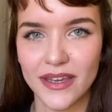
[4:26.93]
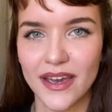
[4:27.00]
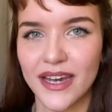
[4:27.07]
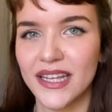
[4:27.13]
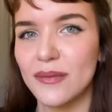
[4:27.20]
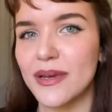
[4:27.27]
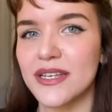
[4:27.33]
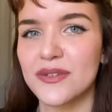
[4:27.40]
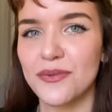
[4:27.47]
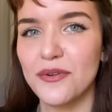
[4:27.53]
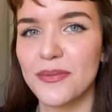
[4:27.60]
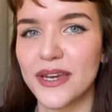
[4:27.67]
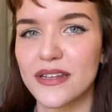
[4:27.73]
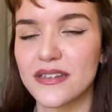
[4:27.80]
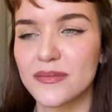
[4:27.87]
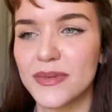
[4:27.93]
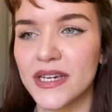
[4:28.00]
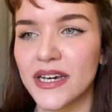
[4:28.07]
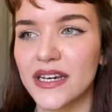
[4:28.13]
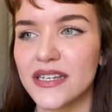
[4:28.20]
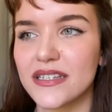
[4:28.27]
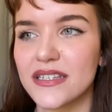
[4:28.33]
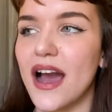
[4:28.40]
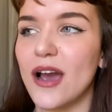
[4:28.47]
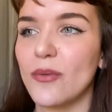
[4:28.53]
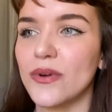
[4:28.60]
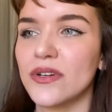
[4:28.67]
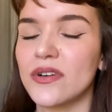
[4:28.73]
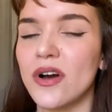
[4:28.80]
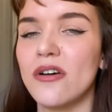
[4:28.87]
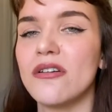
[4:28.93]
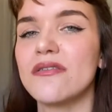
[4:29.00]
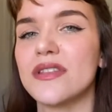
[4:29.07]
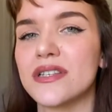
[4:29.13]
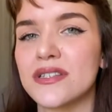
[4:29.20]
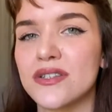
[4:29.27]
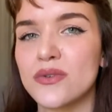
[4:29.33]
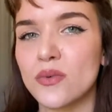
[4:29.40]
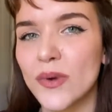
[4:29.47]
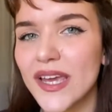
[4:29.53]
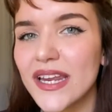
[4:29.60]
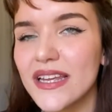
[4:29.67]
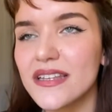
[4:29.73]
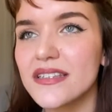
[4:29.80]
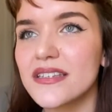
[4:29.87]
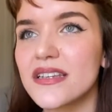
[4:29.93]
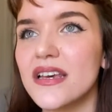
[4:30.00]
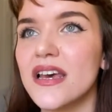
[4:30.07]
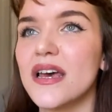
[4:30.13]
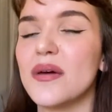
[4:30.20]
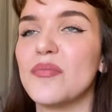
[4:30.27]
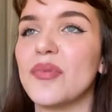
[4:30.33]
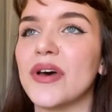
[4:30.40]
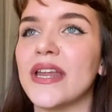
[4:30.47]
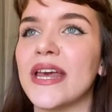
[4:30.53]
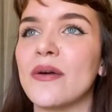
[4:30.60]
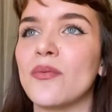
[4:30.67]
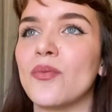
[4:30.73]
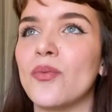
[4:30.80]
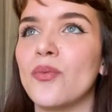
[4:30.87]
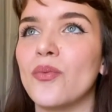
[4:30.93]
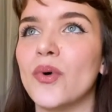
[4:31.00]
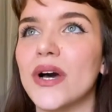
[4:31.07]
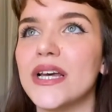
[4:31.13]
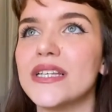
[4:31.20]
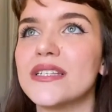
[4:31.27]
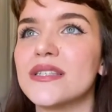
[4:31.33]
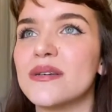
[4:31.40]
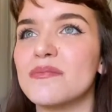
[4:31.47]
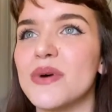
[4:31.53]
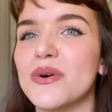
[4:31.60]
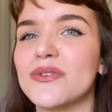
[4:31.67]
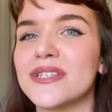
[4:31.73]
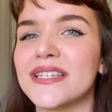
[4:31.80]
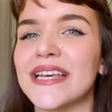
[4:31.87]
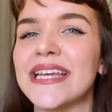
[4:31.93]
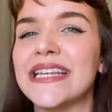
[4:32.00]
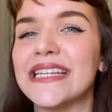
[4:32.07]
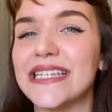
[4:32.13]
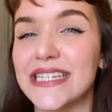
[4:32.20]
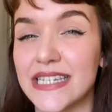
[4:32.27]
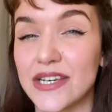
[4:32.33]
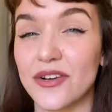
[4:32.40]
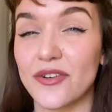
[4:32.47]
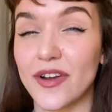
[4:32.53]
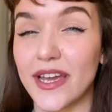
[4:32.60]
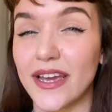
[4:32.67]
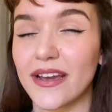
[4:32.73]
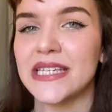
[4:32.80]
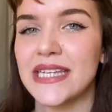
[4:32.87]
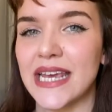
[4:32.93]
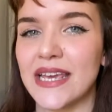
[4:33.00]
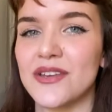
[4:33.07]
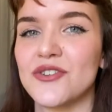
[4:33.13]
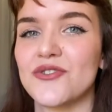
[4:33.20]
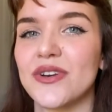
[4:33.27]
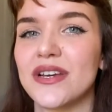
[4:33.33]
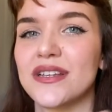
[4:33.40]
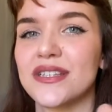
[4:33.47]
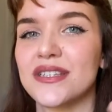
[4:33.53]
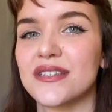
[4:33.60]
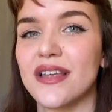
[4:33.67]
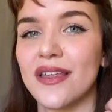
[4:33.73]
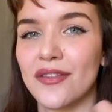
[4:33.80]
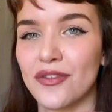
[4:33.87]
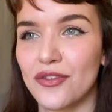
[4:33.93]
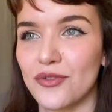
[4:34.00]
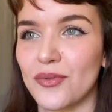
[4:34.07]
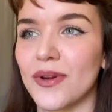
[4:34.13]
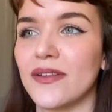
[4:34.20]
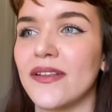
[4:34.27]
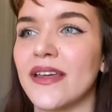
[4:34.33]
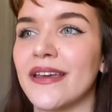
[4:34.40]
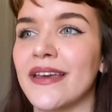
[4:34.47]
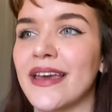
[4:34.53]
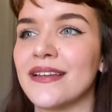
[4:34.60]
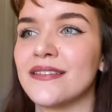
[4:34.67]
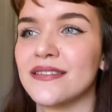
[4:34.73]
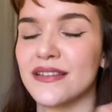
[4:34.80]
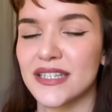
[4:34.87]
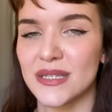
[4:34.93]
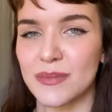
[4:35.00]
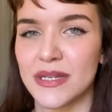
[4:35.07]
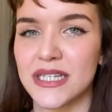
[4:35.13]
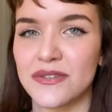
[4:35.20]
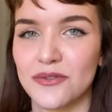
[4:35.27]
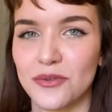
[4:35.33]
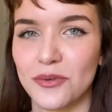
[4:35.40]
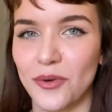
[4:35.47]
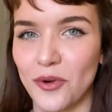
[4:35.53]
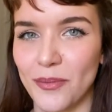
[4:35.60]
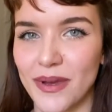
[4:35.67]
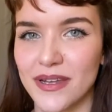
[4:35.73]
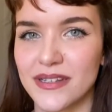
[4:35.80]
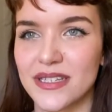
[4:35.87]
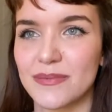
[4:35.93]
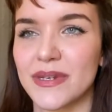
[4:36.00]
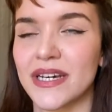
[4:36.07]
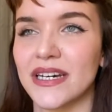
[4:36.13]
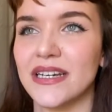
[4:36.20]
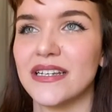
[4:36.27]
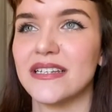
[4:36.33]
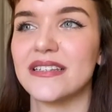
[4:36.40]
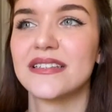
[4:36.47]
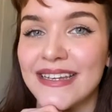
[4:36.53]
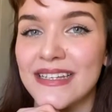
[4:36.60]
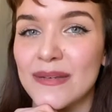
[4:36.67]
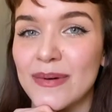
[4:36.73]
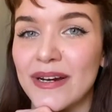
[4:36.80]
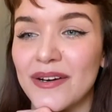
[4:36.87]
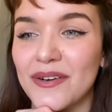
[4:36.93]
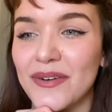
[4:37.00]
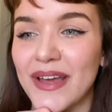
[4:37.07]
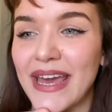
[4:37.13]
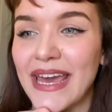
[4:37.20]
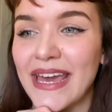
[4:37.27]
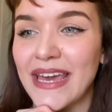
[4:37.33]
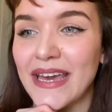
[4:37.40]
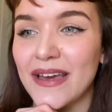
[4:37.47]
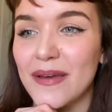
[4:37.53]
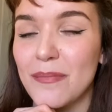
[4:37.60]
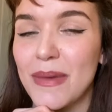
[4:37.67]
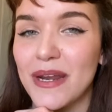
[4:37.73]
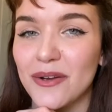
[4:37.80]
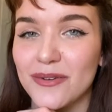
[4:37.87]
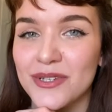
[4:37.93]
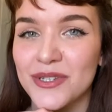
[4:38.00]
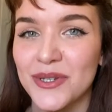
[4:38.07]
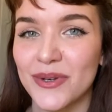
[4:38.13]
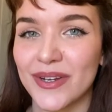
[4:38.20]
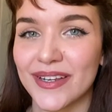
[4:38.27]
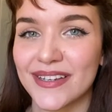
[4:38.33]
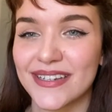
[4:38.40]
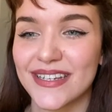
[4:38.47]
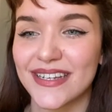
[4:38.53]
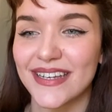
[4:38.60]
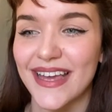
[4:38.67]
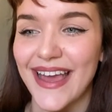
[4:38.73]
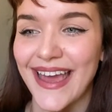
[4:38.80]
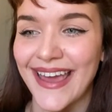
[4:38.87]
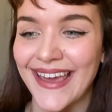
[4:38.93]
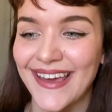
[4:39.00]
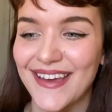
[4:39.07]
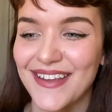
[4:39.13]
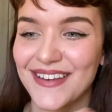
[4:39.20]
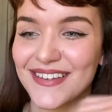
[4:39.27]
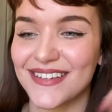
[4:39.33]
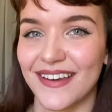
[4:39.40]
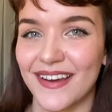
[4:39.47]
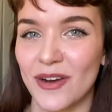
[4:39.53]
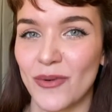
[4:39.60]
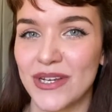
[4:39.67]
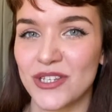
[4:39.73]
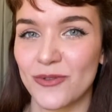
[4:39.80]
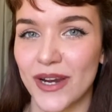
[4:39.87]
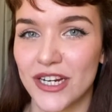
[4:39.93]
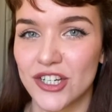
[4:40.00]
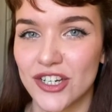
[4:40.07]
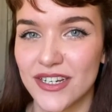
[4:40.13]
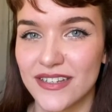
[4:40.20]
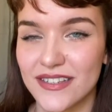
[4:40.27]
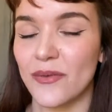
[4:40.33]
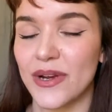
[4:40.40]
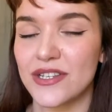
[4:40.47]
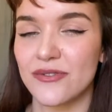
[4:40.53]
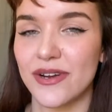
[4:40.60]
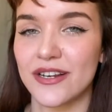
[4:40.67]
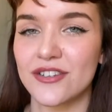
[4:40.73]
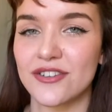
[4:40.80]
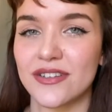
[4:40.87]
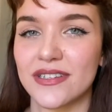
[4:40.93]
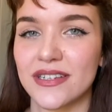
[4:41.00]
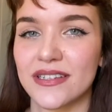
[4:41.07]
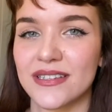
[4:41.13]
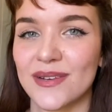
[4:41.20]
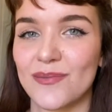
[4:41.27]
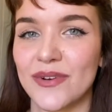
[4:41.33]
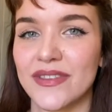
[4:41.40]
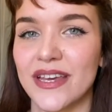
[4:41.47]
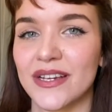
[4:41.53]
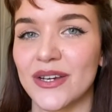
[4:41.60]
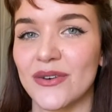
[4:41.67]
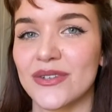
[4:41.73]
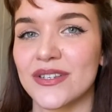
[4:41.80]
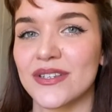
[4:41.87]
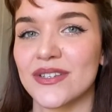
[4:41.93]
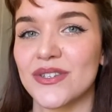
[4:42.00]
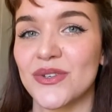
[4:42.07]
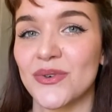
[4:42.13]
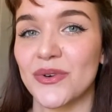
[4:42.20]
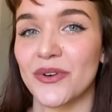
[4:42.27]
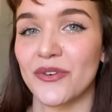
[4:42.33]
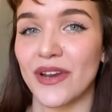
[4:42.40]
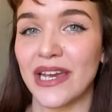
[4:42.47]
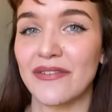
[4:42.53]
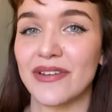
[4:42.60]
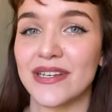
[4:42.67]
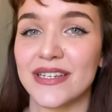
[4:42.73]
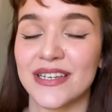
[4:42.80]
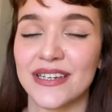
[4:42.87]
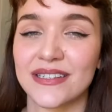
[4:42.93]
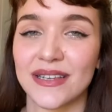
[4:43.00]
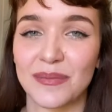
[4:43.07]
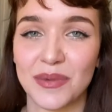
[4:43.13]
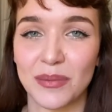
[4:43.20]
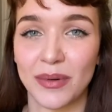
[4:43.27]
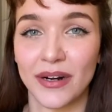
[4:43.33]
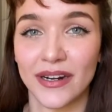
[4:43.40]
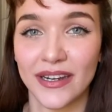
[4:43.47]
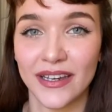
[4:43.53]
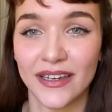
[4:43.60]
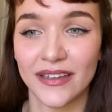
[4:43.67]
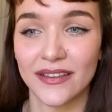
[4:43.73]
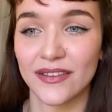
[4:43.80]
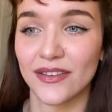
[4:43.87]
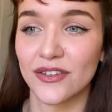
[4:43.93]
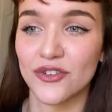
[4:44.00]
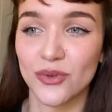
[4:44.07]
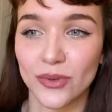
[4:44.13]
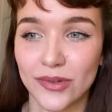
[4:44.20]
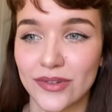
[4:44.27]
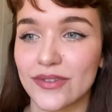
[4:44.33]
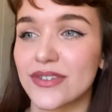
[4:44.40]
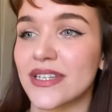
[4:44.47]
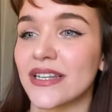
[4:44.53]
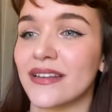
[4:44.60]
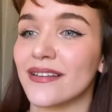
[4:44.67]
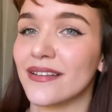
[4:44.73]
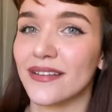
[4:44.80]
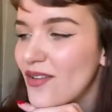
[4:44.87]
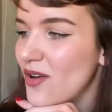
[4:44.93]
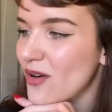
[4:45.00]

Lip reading: had the best romance because I wouldn't call it the sweetest, but it was the most endearing, dangerous, and thrilling and suspenseful romance because it's about a medical student and a resurrectionist. A resurrectionist is someone that goes into a grave and digs up the body and the jewels and all